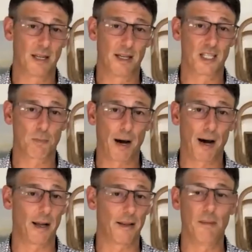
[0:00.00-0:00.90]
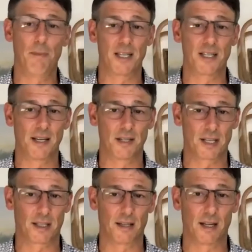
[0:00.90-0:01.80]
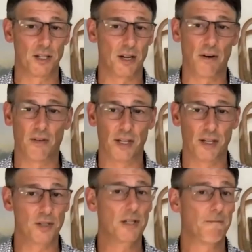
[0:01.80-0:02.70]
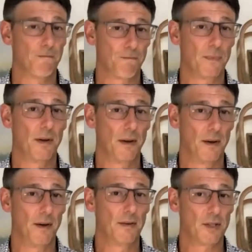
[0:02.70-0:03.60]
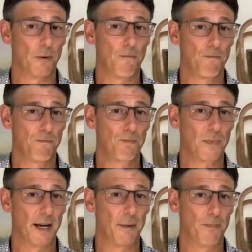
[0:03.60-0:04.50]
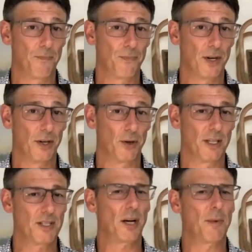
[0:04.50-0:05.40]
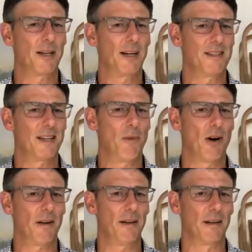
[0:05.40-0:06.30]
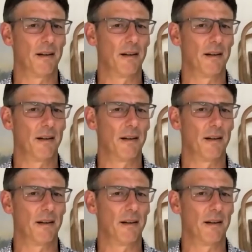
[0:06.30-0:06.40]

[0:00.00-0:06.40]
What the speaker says: spot on the best sales technology I've ever used. So yeah, very cool. Let's talk about content marketing.